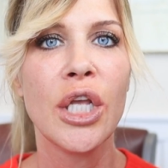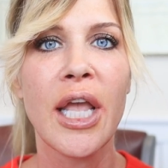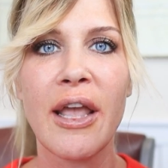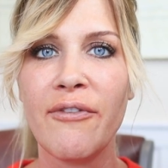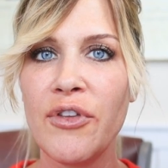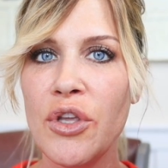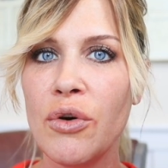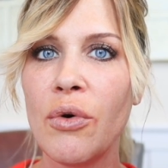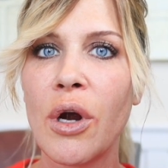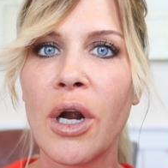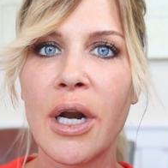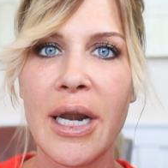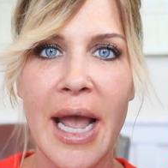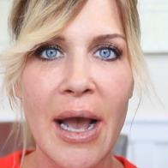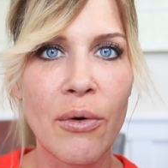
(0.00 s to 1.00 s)
If you
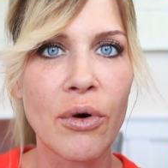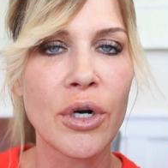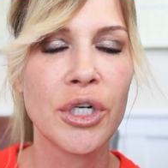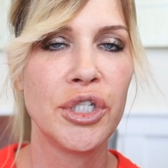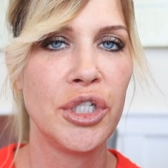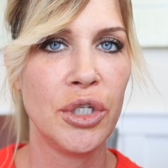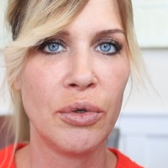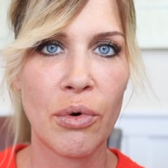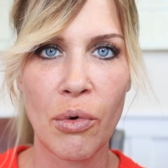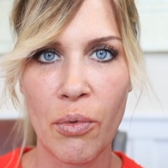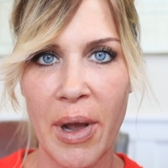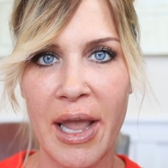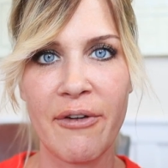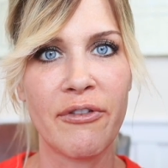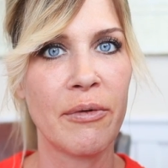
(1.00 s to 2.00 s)
are an hour or two
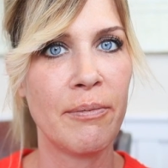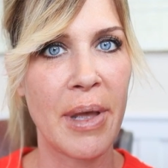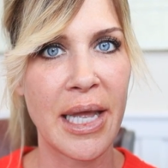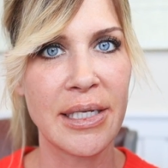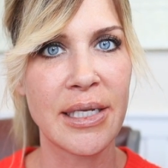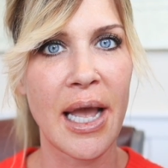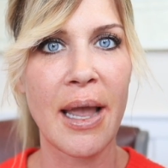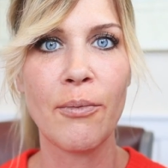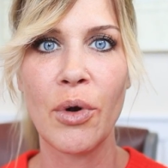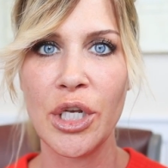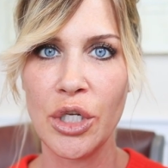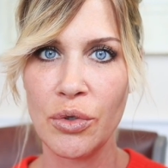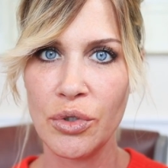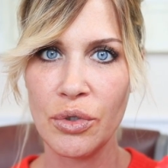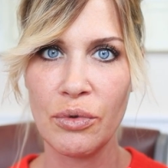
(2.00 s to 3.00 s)
away from bedtime when
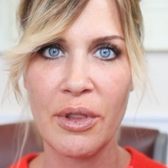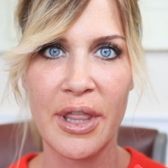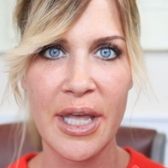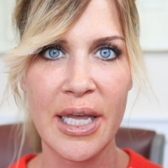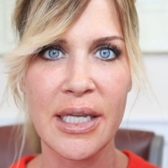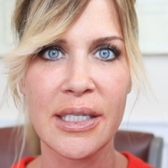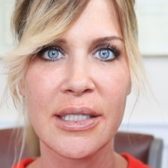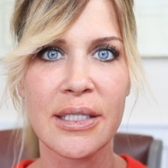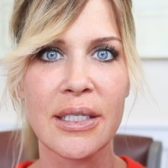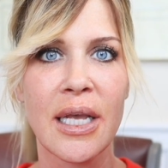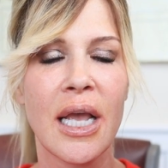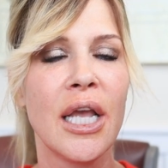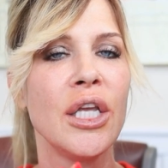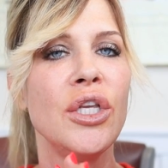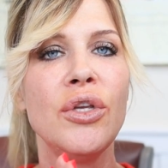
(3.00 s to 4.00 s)
you do this,
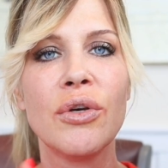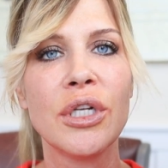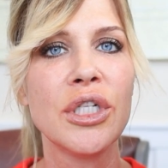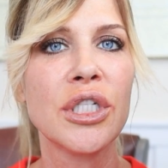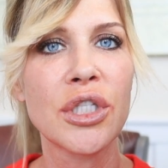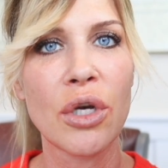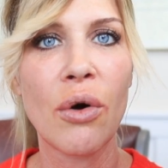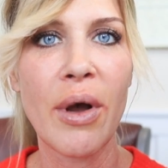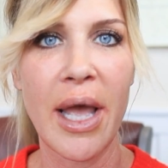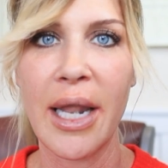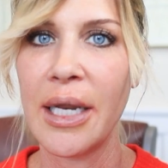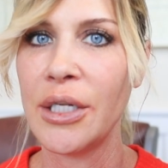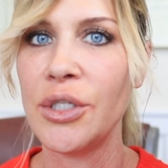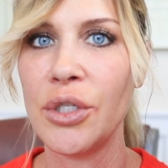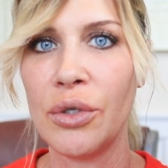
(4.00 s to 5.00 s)
you can just go ahead
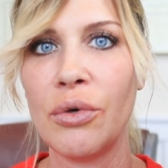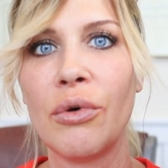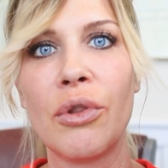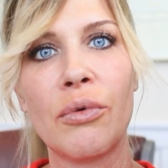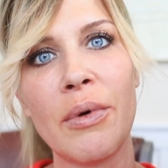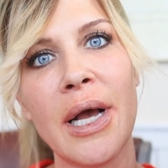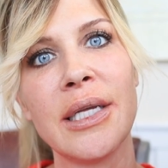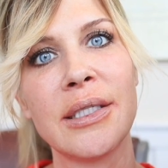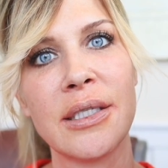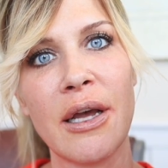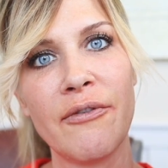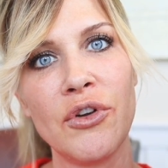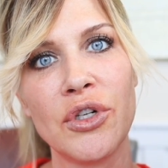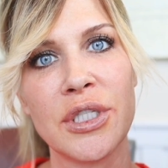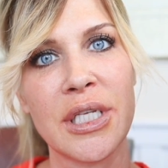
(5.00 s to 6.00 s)
and do the rest
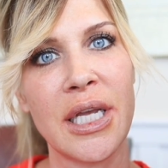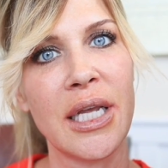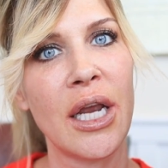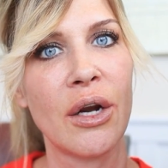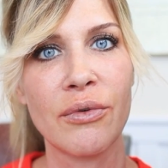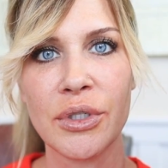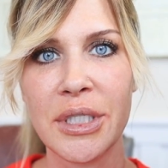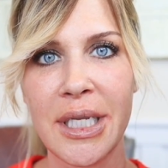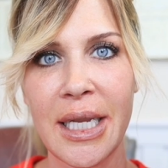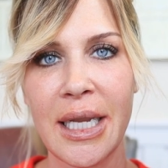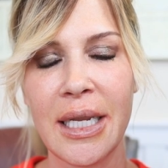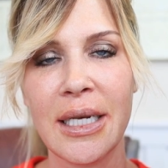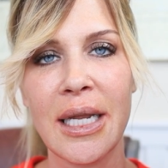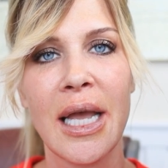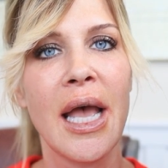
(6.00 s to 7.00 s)
of your skincare
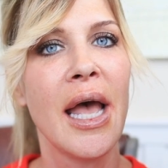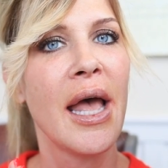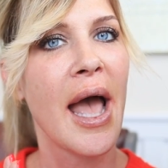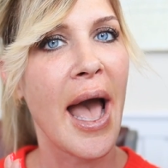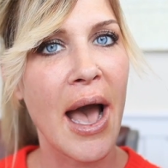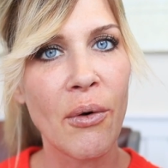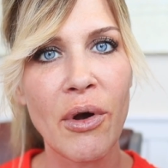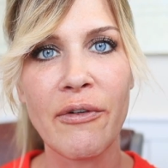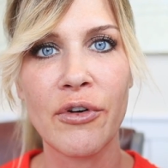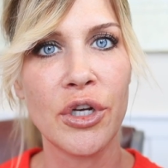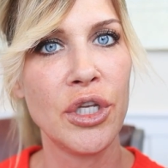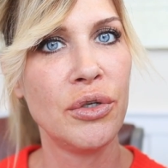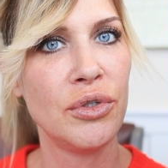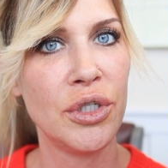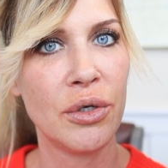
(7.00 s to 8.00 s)
routine however
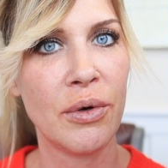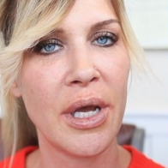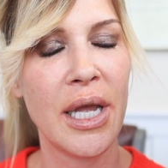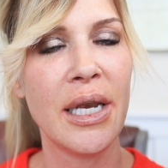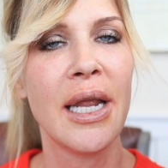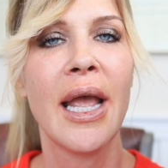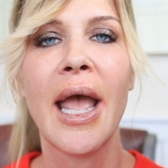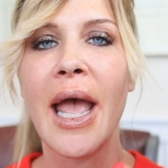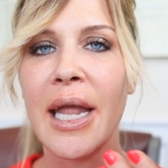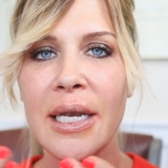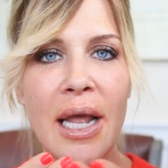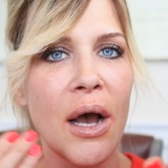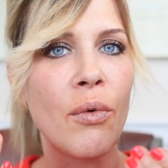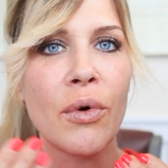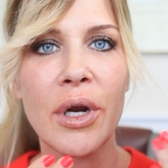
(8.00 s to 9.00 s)
you do it and
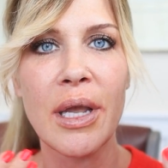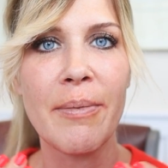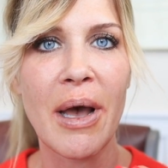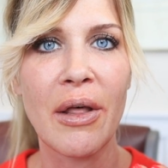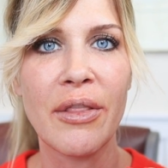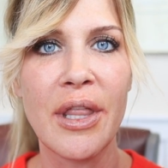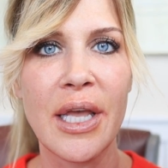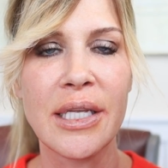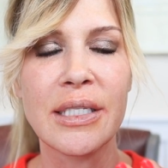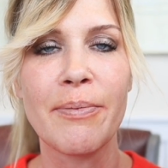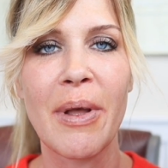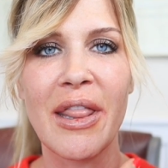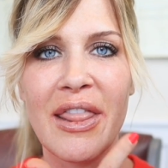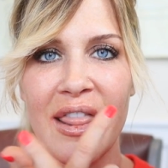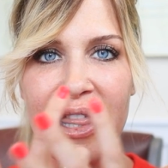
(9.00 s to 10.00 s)
not worry about this.
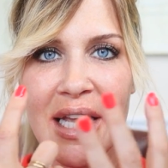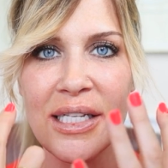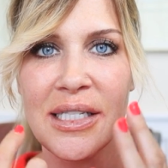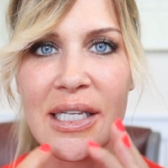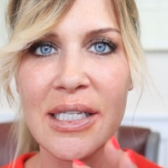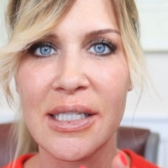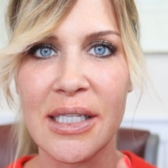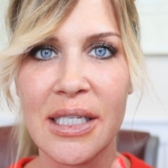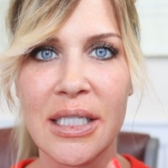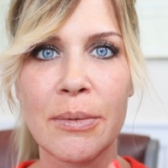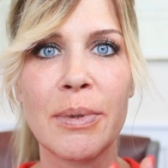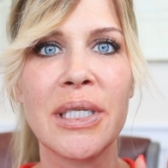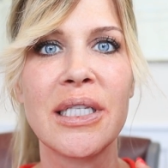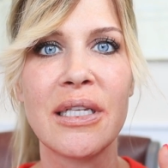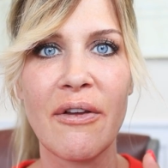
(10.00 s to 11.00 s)
But this is the
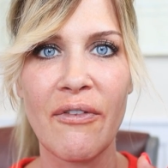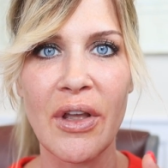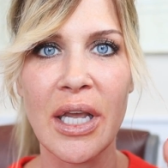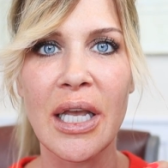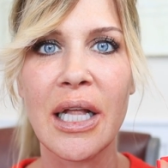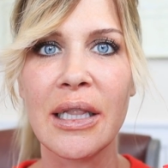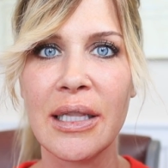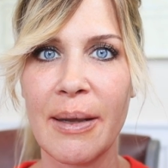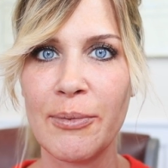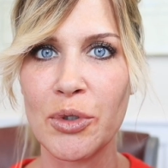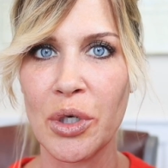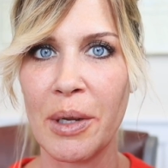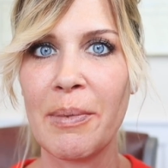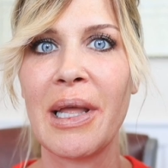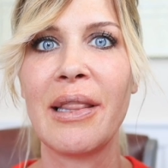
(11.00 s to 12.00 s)
specific lip
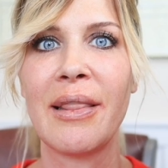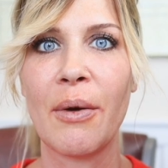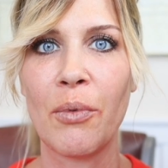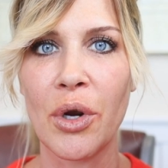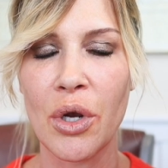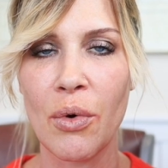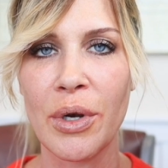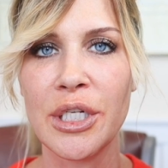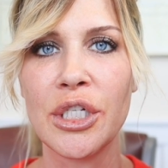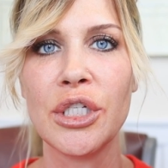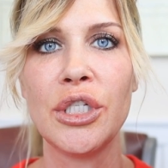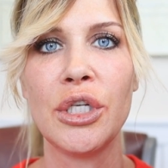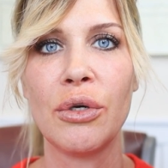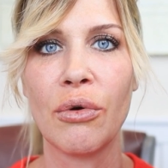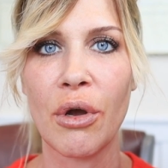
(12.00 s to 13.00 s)
treatment that we're going to
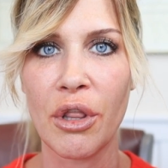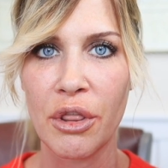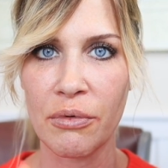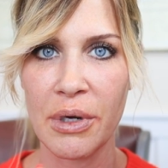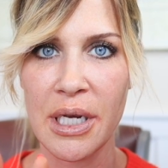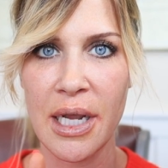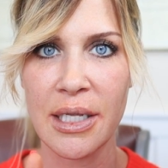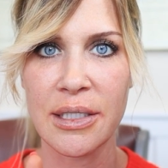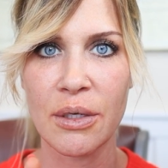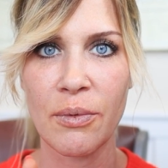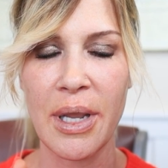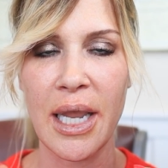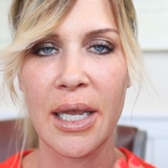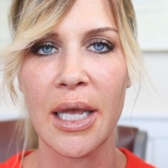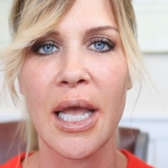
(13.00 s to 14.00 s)
do three nights a
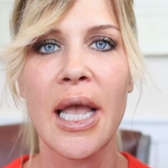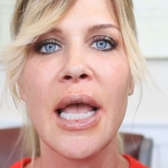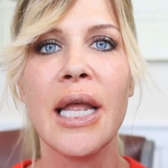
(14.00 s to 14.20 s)
week.